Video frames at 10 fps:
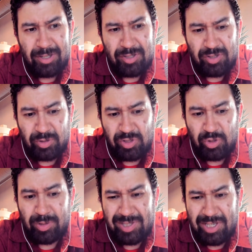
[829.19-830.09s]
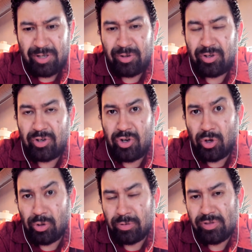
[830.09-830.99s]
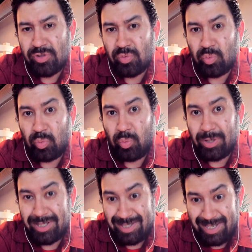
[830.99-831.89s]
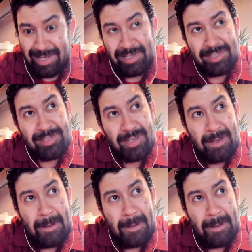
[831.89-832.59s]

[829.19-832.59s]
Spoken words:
So Stuart Skinner knows what it takes,